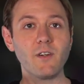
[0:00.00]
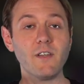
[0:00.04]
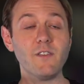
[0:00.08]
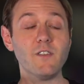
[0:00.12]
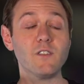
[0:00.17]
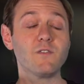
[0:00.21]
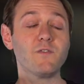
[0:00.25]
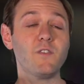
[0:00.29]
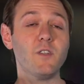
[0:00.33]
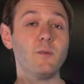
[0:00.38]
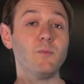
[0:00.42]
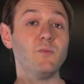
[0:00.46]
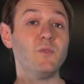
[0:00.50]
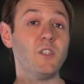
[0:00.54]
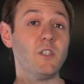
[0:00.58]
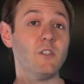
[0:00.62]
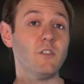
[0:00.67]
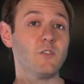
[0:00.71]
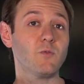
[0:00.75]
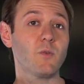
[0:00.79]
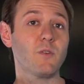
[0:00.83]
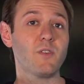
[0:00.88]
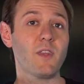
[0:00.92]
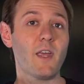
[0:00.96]
and this film
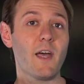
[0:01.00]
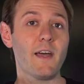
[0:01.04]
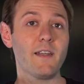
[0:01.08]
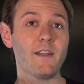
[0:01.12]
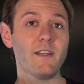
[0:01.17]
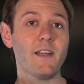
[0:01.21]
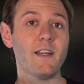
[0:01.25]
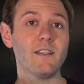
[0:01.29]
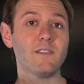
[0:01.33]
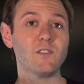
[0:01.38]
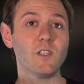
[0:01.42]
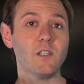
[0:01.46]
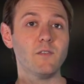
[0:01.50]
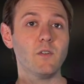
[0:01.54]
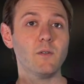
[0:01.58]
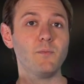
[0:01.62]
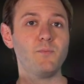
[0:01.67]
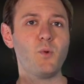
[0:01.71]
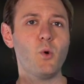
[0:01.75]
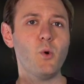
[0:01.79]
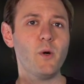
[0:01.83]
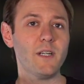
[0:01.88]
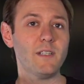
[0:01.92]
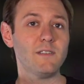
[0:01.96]
deals with that at several
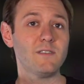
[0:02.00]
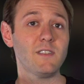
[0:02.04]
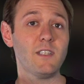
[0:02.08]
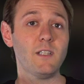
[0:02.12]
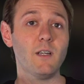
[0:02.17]
points.